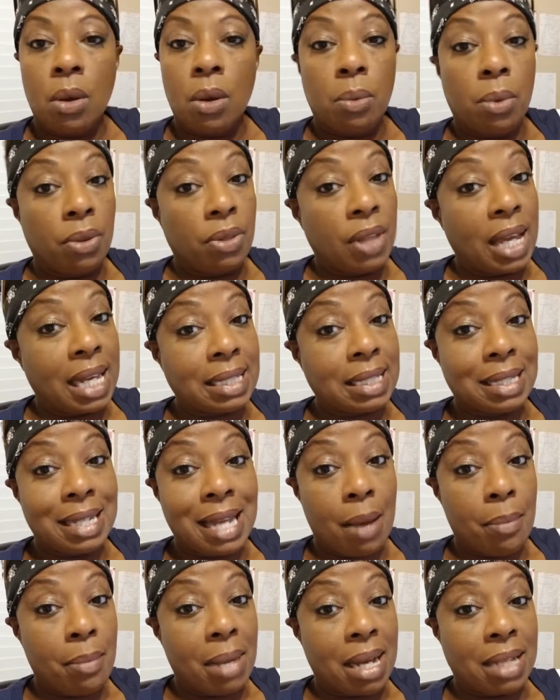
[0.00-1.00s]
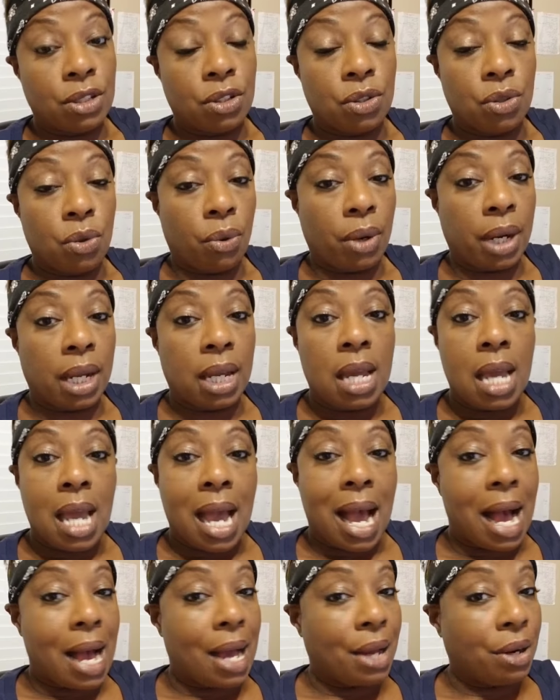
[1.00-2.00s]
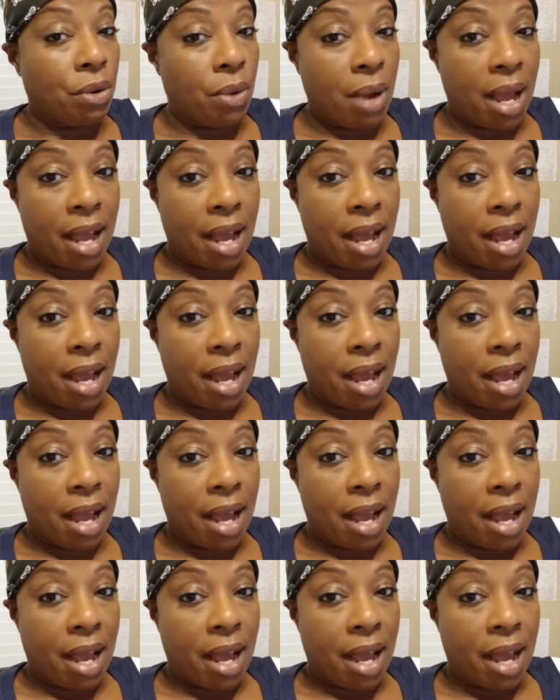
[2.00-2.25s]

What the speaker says: Well, that's not my story. I don't